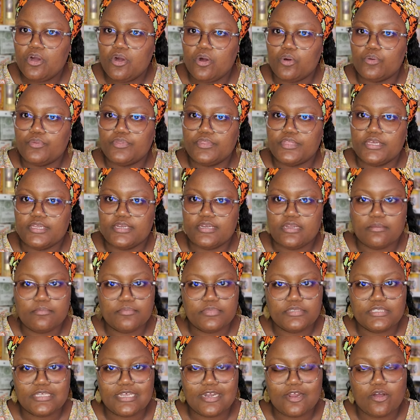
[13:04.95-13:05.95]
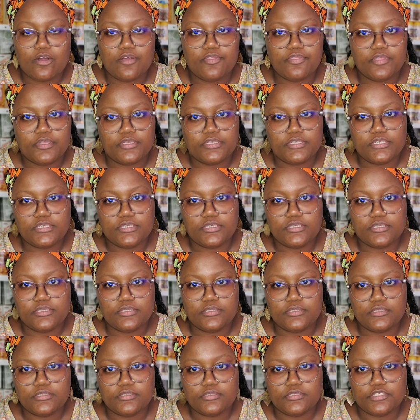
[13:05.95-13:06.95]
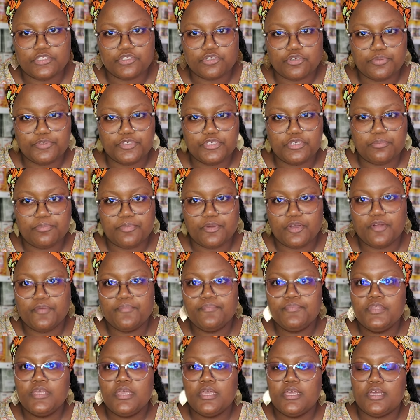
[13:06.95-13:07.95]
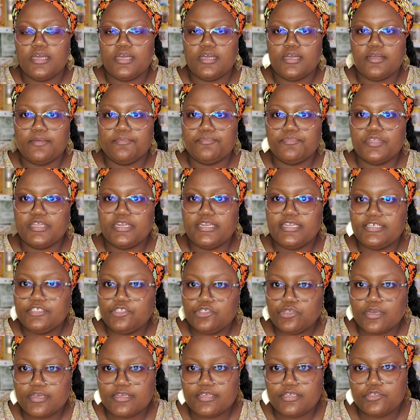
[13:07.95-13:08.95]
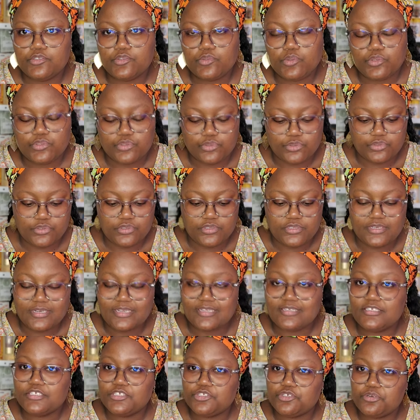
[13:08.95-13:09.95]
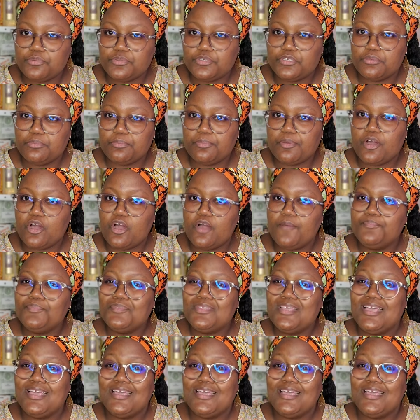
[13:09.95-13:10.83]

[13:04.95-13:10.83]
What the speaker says: on the numbers that are on the description bar. The link to our e-store is also in the description bar.